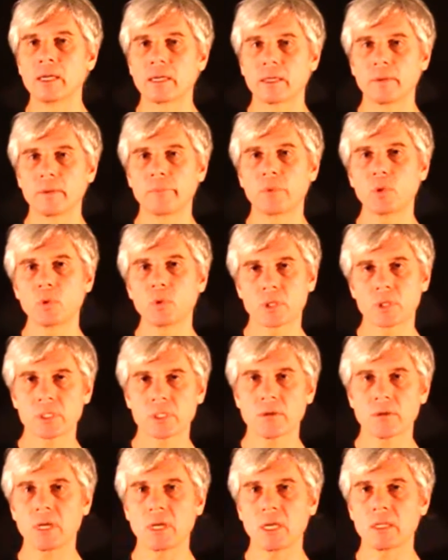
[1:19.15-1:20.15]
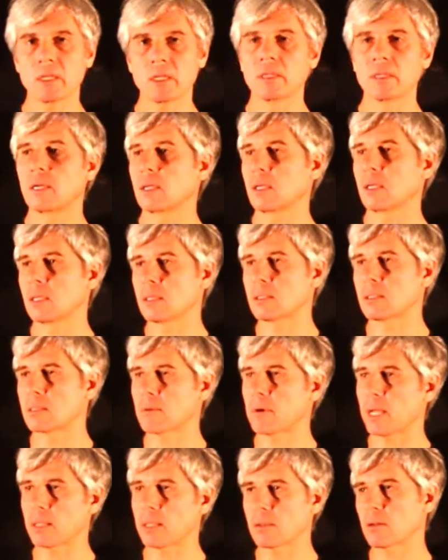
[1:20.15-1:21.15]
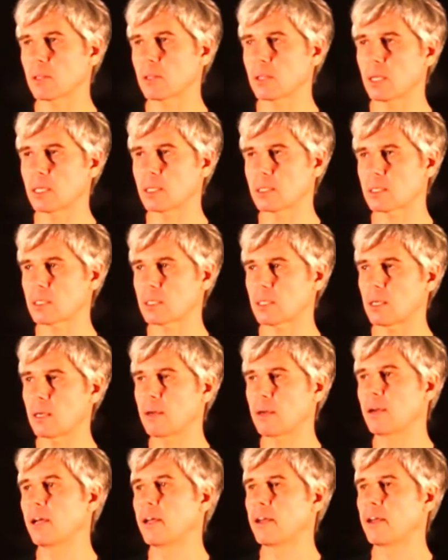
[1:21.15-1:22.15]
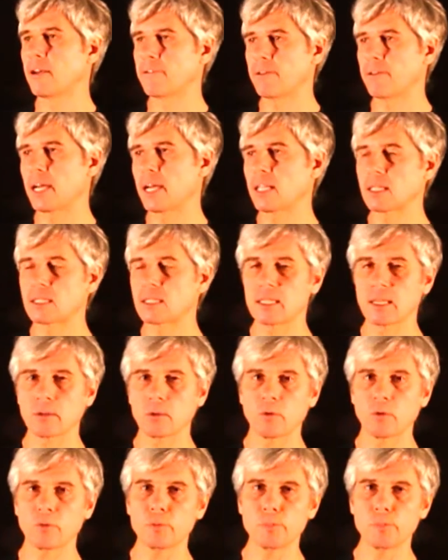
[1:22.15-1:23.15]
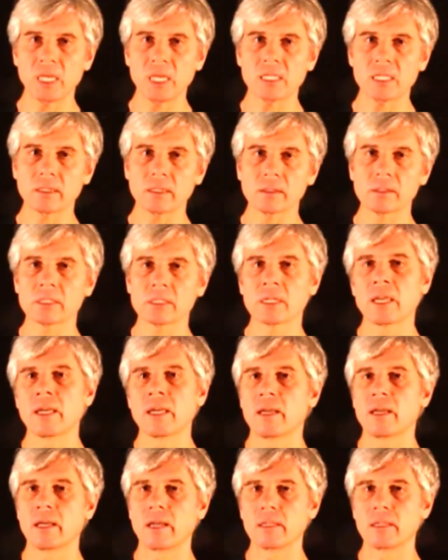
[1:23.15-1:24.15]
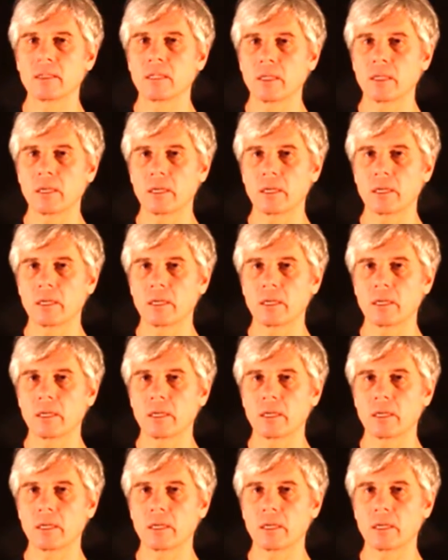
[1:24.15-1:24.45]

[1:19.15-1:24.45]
computer screen is rendered as a finite set of pixels, and